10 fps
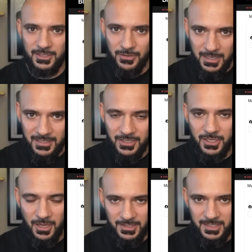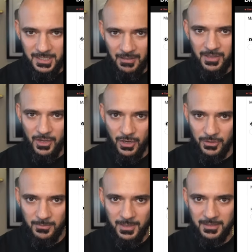you need to start seeing that the
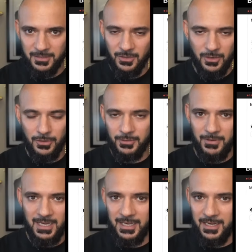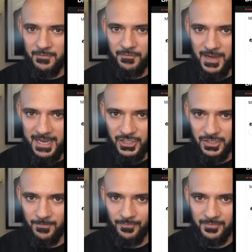economy has not got really any
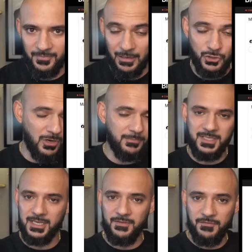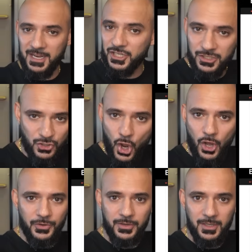inflation. Now, Trump says inflation's
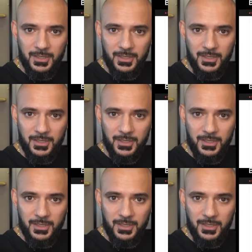gone.